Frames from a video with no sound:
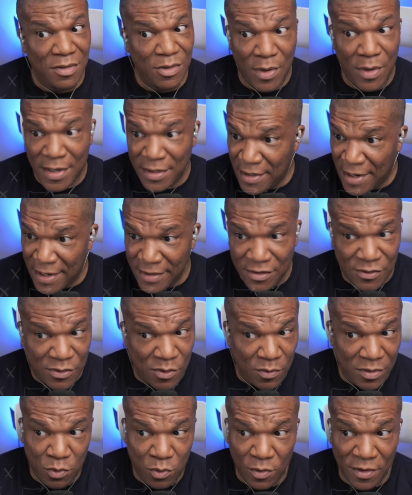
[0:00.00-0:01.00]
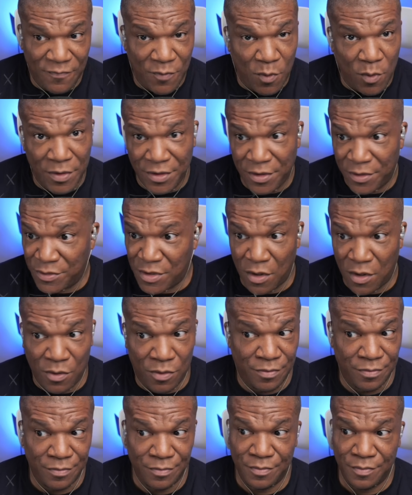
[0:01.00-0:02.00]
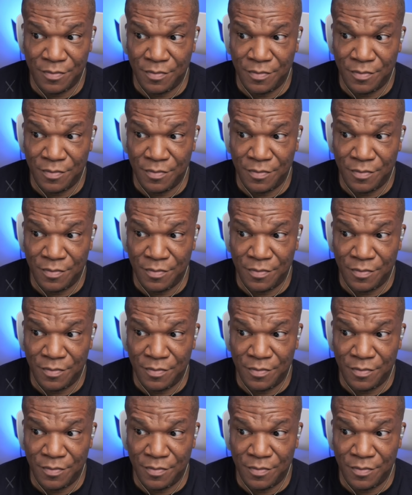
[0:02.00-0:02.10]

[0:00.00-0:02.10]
Trey Lance is only 24 years old.